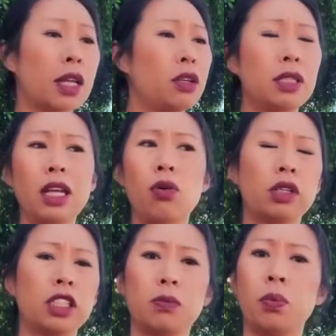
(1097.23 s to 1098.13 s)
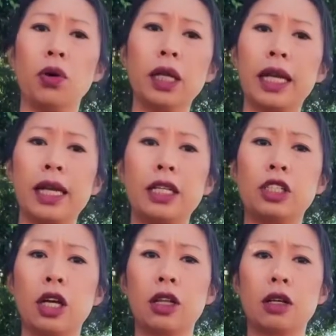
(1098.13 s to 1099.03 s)
You see horses bullying
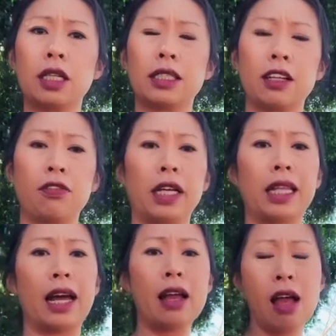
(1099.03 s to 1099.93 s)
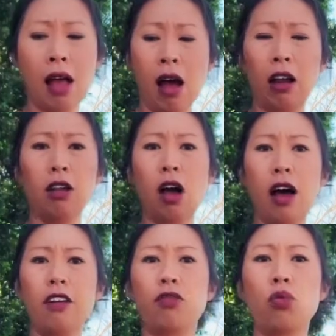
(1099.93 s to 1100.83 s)
each other and stuff like that. A
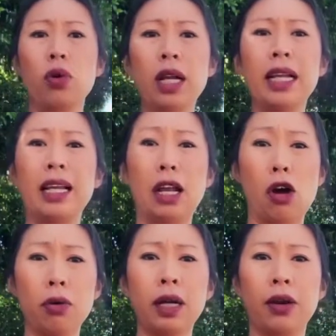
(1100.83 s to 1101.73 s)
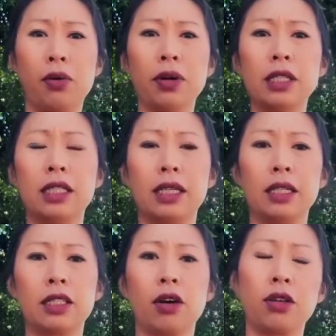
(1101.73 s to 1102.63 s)
lot of really lonely
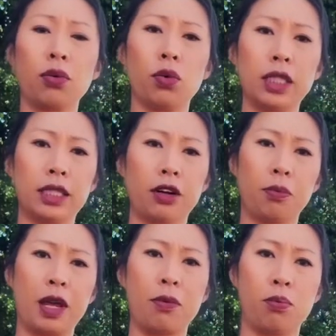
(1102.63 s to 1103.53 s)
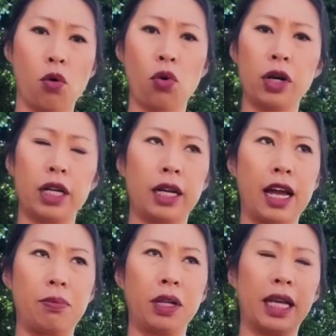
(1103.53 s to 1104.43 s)
horses are the ones that are being boarded
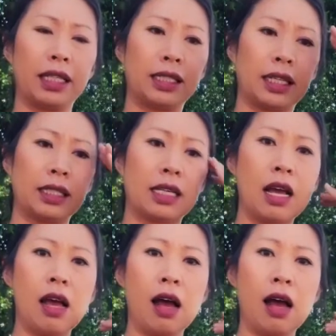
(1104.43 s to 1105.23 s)
at places.